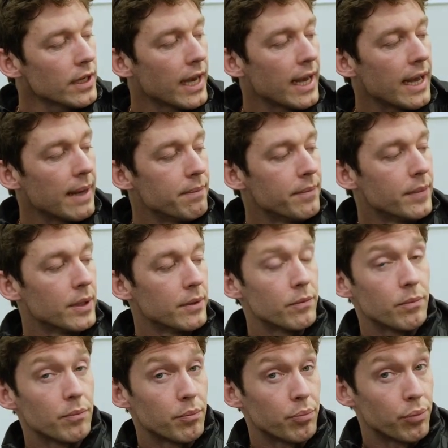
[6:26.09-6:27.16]
Um,
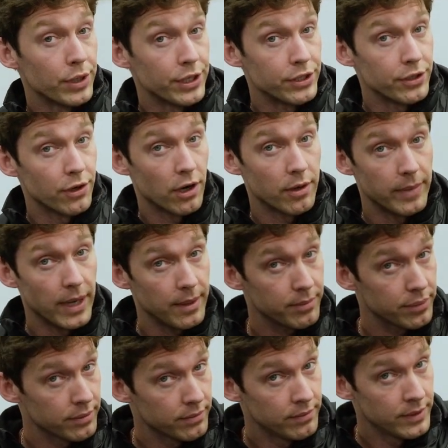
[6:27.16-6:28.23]
bring your arm
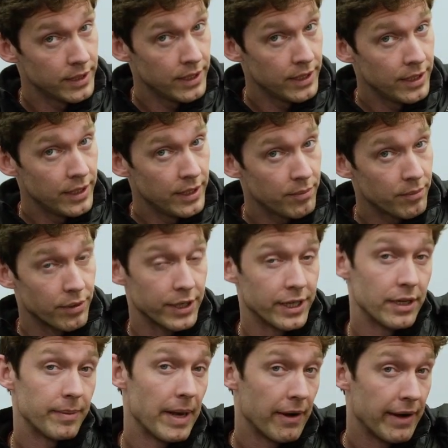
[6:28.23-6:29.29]
up, bring
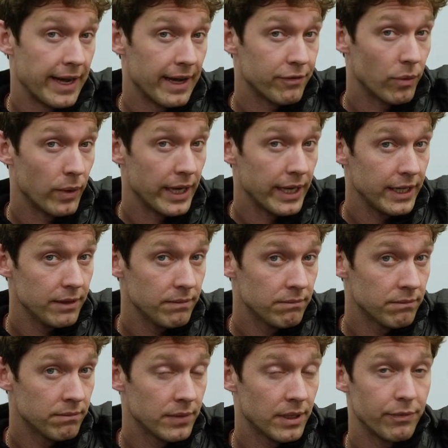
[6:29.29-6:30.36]
it about halfway.
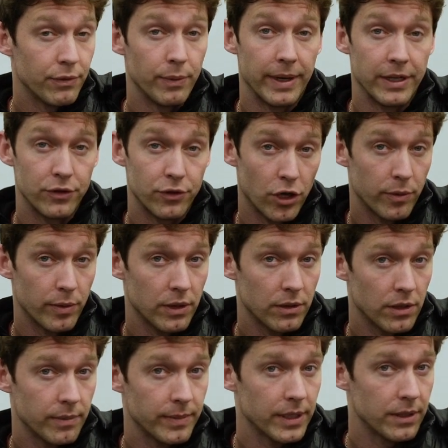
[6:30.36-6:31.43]
If you bend your elbow a
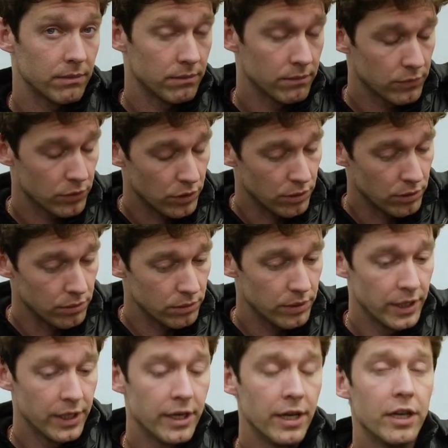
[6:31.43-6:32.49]
little bit, cool.
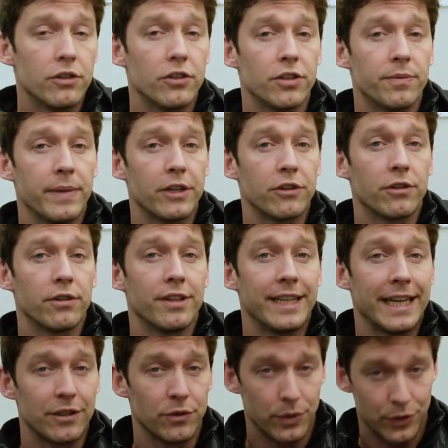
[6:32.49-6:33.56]
Just make sure that
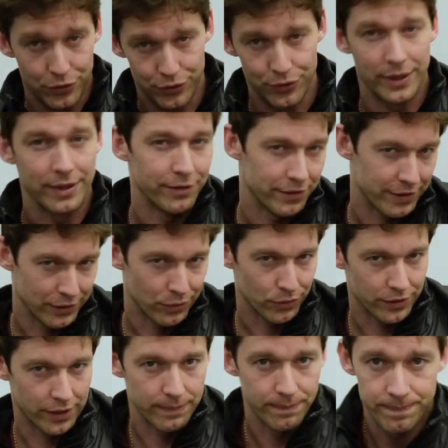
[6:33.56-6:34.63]
that's what you do every single
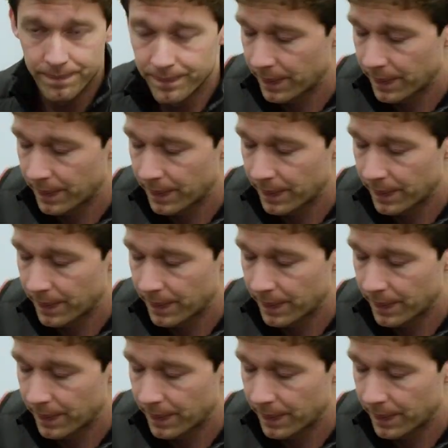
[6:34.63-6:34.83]
time.